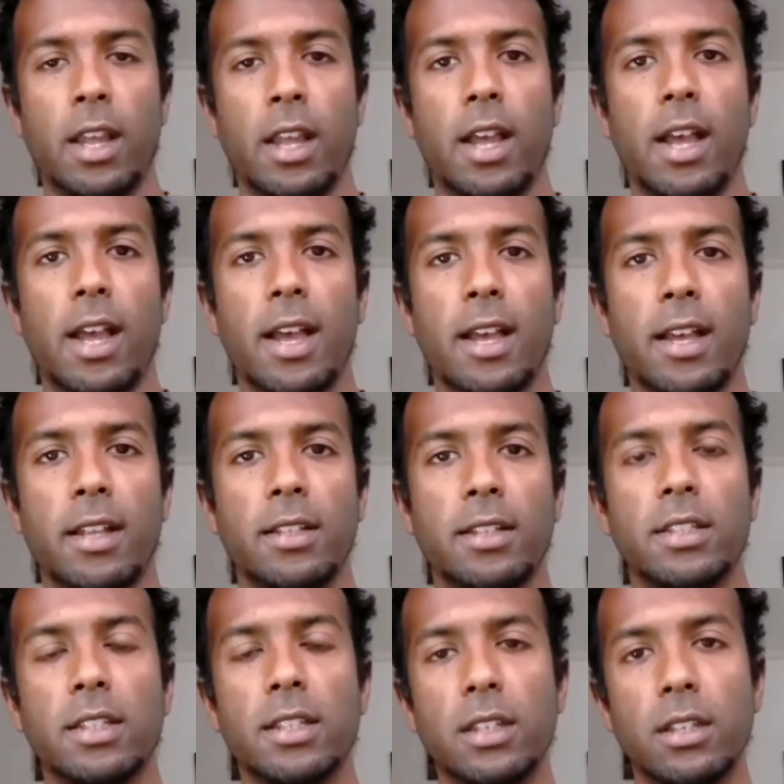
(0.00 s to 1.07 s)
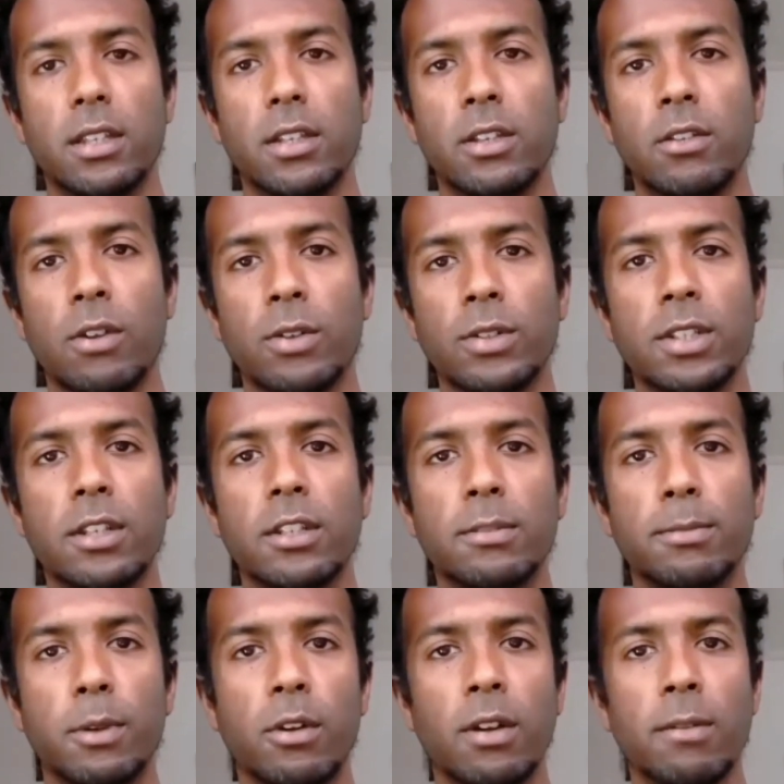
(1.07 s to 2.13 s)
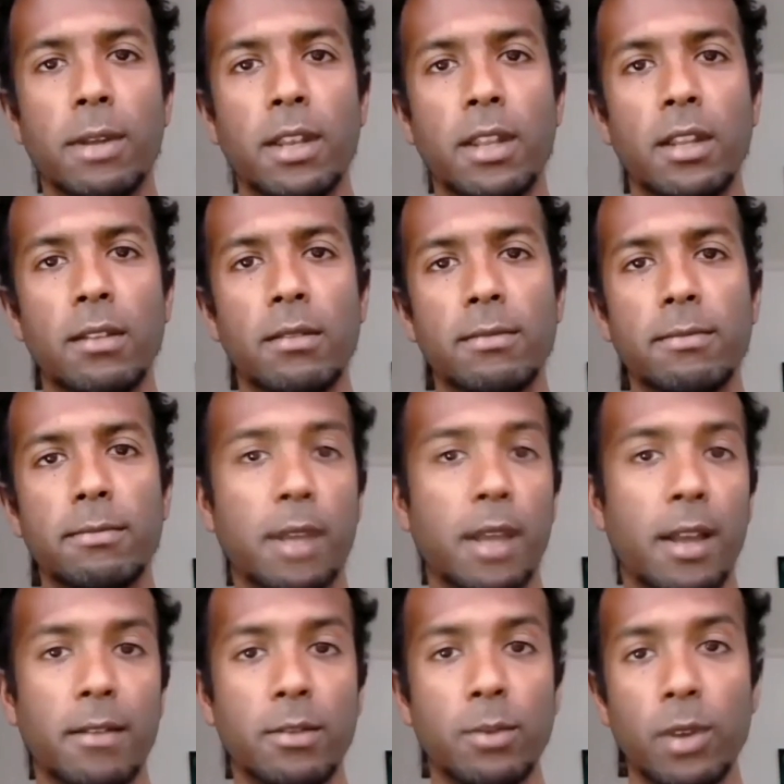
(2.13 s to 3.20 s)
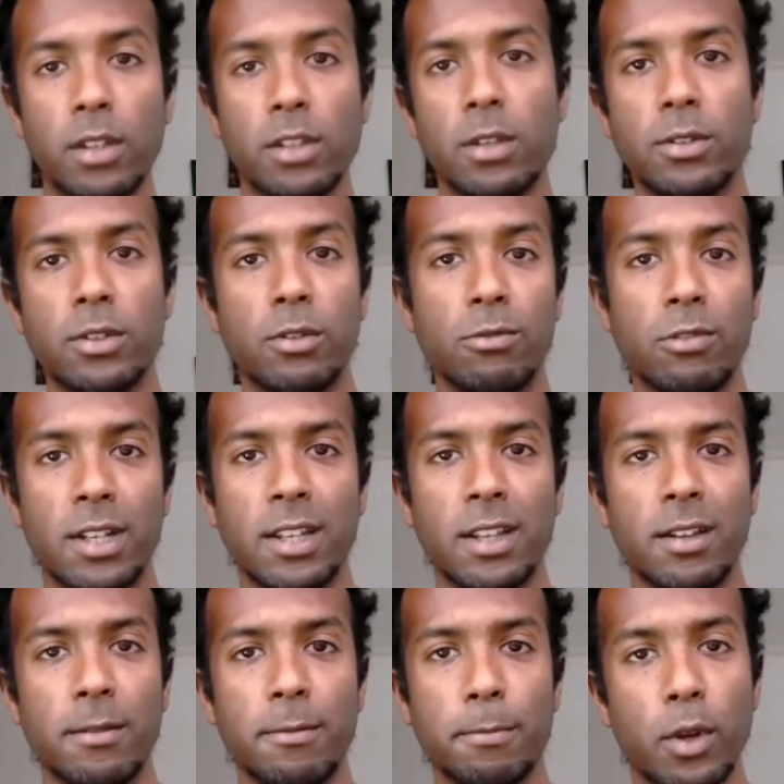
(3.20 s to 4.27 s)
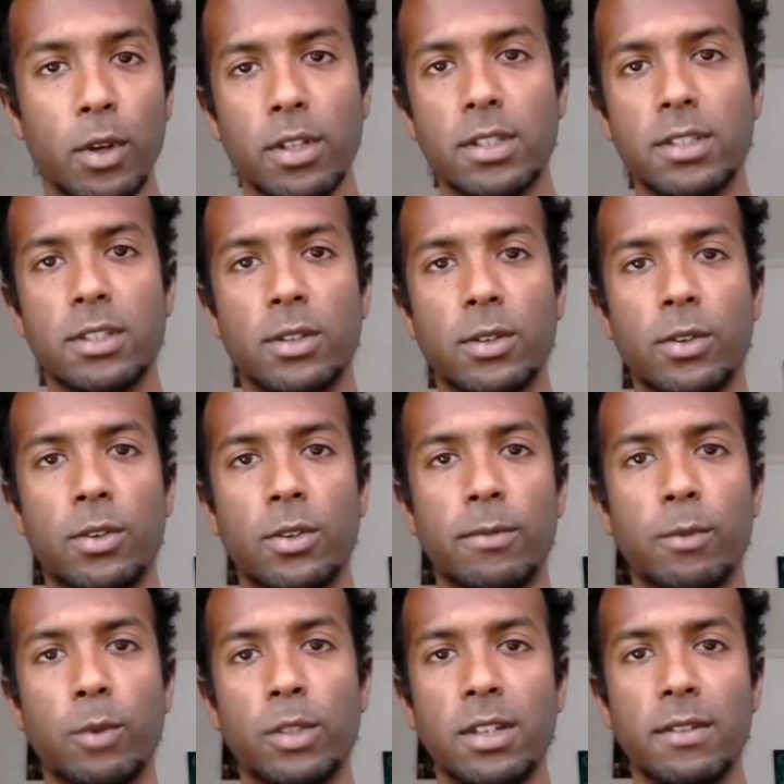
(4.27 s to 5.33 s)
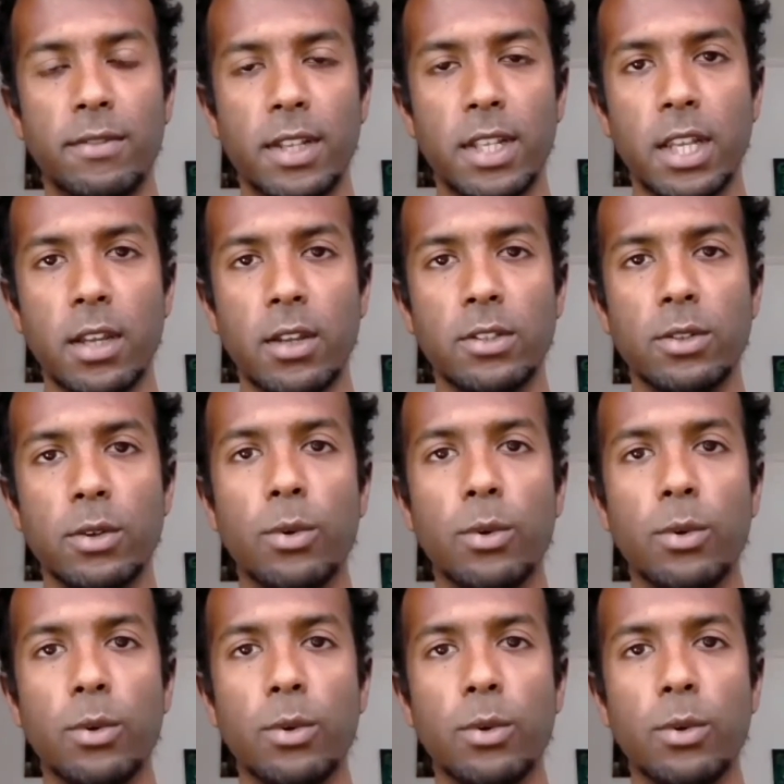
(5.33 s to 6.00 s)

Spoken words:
And you're also exploring many, perhaps, workshops, you're reading books, you're watching videos.